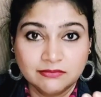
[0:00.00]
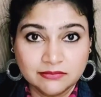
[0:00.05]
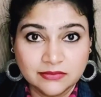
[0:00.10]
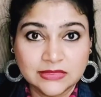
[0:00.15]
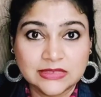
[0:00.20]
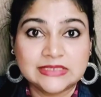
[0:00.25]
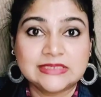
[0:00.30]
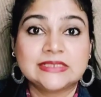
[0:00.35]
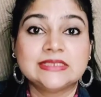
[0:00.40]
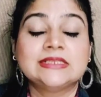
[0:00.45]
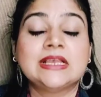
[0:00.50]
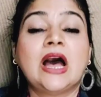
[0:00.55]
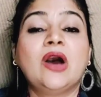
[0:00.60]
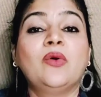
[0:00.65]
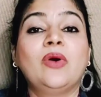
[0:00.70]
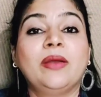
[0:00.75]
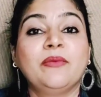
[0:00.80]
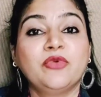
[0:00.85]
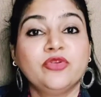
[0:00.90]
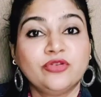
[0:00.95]
This is how
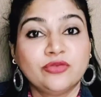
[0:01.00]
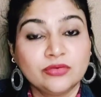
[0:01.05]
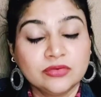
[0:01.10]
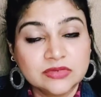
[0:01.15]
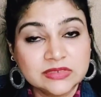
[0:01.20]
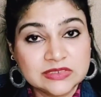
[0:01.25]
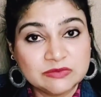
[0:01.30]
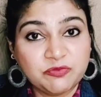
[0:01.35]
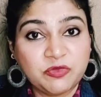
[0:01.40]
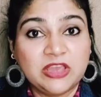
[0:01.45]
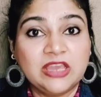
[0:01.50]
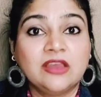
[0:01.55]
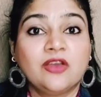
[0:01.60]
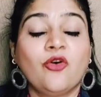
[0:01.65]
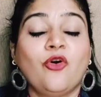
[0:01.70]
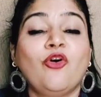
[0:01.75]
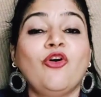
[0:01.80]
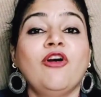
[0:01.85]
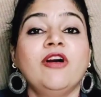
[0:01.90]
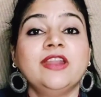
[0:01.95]
I'm going to speak
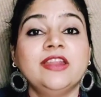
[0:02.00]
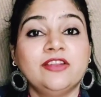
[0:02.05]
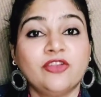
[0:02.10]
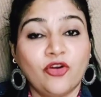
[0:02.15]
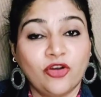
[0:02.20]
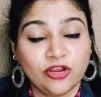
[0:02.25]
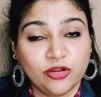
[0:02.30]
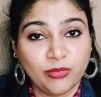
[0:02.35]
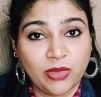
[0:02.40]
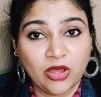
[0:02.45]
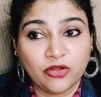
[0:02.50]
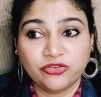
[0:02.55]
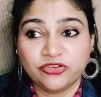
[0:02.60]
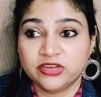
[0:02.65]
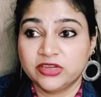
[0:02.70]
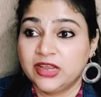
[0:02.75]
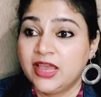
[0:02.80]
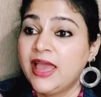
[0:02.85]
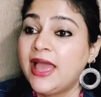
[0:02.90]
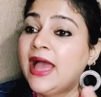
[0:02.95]
on and on about
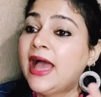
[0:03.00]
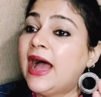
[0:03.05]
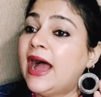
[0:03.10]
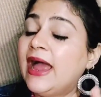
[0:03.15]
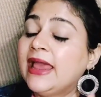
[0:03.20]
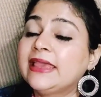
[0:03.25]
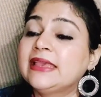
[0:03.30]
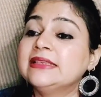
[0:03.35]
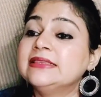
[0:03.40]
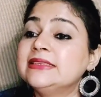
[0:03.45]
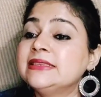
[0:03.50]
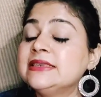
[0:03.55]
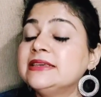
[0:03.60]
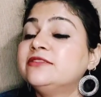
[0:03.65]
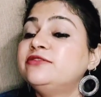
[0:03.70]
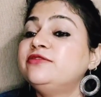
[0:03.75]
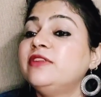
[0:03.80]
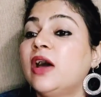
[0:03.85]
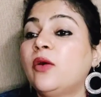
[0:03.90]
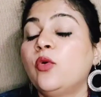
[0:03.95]
it. I can see a
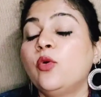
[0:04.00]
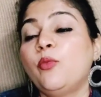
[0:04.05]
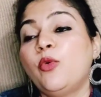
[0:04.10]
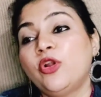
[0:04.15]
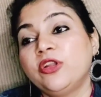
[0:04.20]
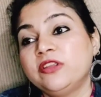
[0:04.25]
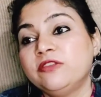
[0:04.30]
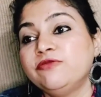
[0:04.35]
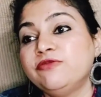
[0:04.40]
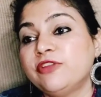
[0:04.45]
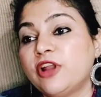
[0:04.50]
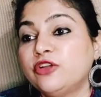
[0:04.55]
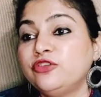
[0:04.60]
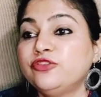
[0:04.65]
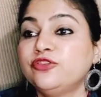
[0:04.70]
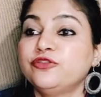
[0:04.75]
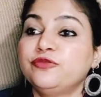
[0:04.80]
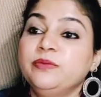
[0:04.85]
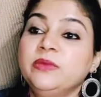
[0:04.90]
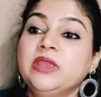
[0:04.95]
flower pot in front
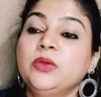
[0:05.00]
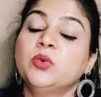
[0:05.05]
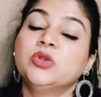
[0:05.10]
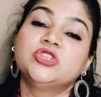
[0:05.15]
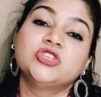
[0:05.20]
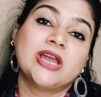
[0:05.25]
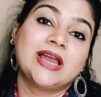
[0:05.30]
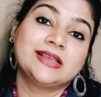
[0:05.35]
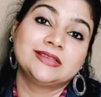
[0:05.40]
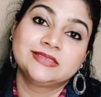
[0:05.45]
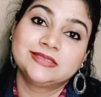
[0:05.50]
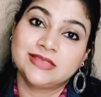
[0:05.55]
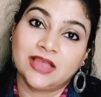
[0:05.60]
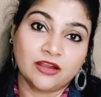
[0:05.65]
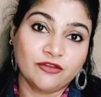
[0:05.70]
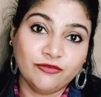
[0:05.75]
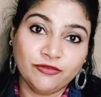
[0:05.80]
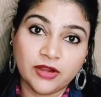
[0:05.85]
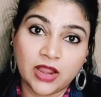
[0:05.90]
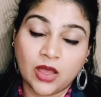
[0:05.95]
of me which has
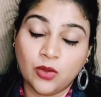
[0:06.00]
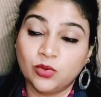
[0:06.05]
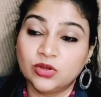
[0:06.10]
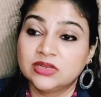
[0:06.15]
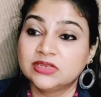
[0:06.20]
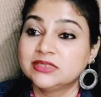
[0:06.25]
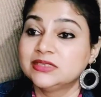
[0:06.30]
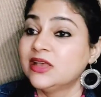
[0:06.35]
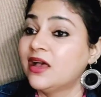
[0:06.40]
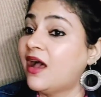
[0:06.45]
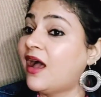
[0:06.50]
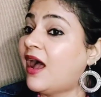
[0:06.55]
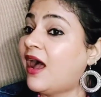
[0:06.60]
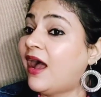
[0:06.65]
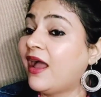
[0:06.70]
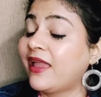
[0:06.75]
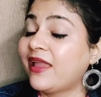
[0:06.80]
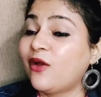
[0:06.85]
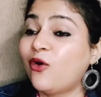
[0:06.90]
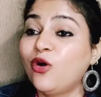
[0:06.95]
sunflowers.
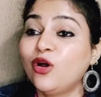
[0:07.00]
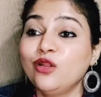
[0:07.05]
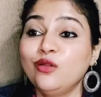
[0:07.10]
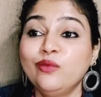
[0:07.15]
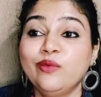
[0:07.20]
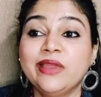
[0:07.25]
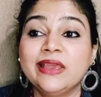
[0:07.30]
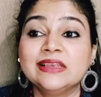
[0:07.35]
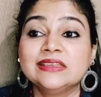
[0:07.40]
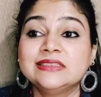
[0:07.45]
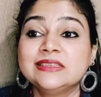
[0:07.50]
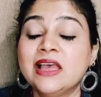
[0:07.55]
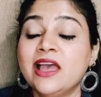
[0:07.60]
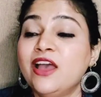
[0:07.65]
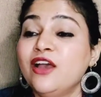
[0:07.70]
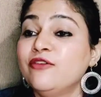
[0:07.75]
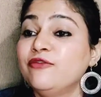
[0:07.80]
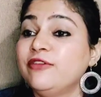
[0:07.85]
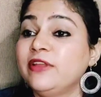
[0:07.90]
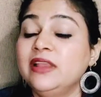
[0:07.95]
I always
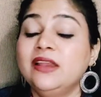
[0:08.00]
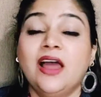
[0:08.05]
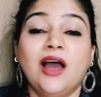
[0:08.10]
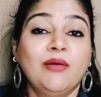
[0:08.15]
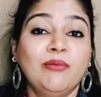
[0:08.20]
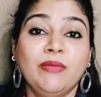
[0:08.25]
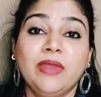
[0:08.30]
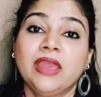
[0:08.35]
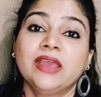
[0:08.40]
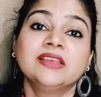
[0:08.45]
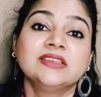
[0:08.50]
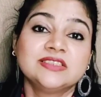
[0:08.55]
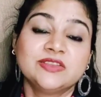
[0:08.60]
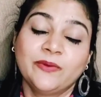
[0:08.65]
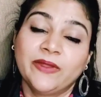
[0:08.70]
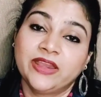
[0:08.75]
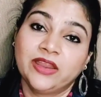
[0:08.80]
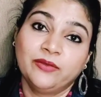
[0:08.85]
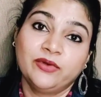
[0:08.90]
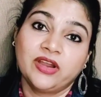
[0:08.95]
feel amazed
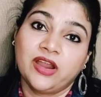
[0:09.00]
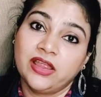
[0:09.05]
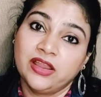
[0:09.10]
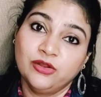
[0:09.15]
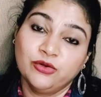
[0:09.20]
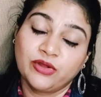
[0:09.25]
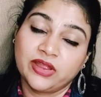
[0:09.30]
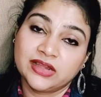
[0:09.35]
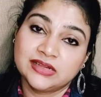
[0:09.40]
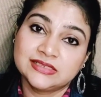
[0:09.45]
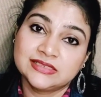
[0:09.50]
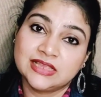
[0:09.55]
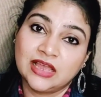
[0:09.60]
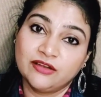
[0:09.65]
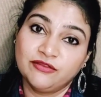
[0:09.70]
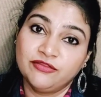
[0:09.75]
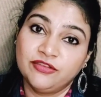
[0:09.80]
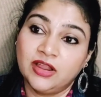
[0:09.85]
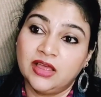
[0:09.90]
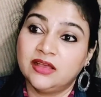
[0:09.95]
whenever I look at
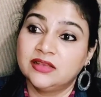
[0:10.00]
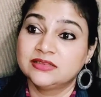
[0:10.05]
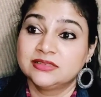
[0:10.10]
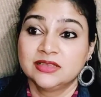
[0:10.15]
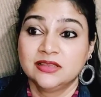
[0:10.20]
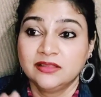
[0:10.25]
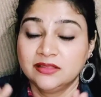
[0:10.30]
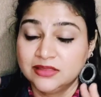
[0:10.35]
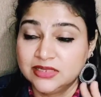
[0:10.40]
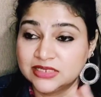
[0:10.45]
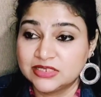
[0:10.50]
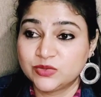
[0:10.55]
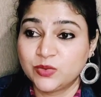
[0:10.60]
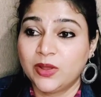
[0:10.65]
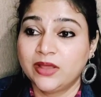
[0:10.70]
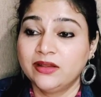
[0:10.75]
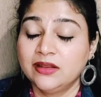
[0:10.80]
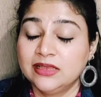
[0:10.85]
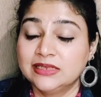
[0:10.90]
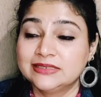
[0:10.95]
sunflowers. This
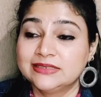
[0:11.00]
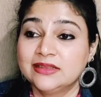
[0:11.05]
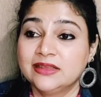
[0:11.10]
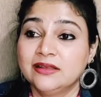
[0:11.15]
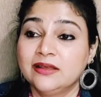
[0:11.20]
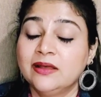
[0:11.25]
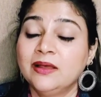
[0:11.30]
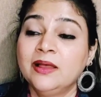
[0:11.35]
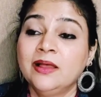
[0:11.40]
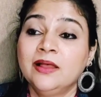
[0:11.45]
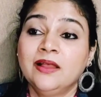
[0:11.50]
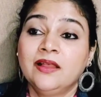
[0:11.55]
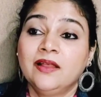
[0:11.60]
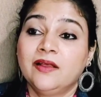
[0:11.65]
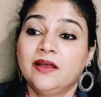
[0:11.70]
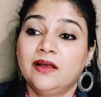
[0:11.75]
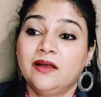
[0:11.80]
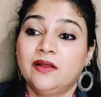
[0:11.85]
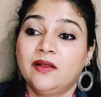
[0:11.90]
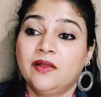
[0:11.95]
one is an
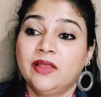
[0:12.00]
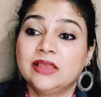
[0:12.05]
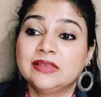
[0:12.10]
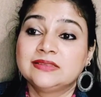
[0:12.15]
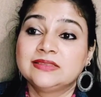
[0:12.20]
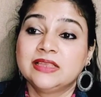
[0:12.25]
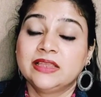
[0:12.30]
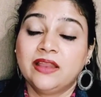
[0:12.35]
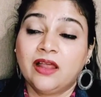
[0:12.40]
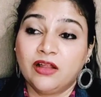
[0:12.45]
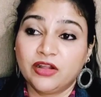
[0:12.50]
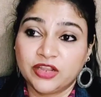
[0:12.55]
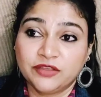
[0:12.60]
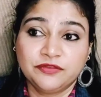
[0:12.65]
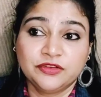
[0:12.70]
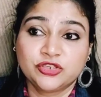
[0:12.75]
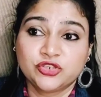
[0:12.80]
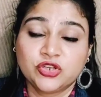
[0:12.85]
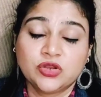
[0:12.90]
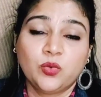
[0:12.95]

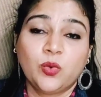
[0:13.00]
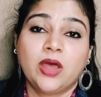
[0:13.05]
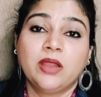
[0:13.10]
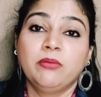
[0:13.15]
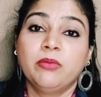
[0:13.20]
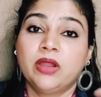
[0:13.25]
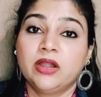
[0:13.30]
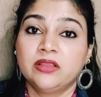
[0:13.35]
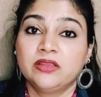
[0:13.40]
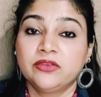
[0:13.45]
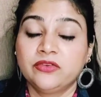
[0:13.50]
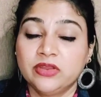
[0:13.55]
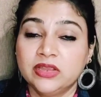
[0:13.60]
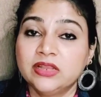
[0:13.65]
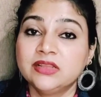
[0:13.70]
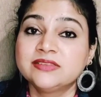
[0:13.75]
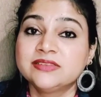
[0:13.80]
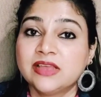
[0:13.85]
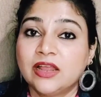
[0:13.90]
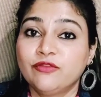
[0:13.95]
artificial one, but the real
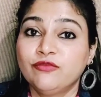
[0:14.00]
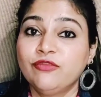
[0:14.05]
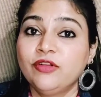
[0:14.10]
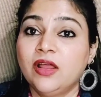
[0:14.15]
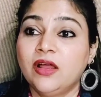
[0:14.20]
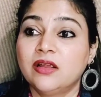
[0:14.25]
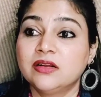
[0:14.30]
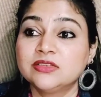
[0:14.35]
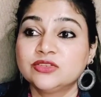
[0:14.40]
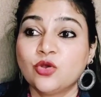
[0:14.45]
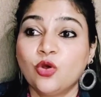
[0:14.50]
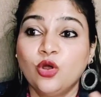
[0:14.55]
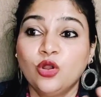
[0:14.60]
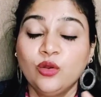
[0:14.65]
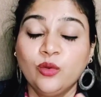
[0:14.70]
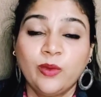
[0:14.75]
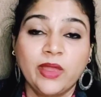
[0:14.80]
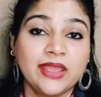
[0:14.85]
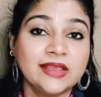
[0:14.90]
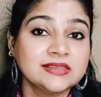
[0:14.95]
sunflowers
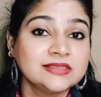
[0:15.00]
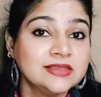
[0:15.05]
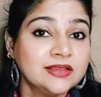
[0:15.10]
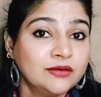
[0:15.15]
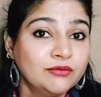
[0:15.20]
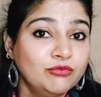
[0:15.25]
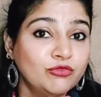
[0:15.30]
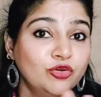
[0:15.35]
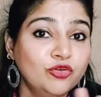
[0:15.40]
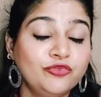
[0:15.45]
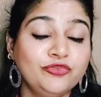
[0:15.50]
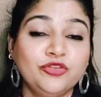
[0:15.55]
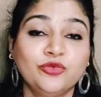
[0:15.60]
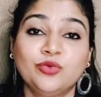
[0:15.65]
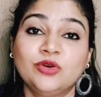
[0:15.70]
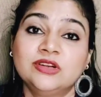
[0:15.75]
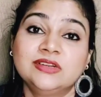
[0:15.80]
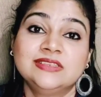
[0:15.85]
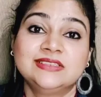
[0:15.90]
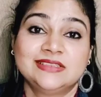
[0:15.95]
always move
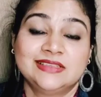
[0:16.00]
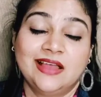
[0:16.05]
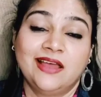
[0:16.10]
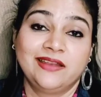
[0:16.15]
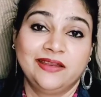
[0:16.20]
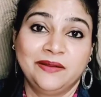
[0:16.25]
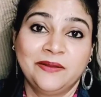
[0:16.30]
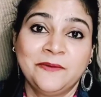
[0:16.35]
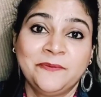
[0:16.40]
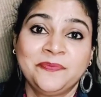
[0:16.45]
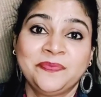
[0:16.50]
towards sun.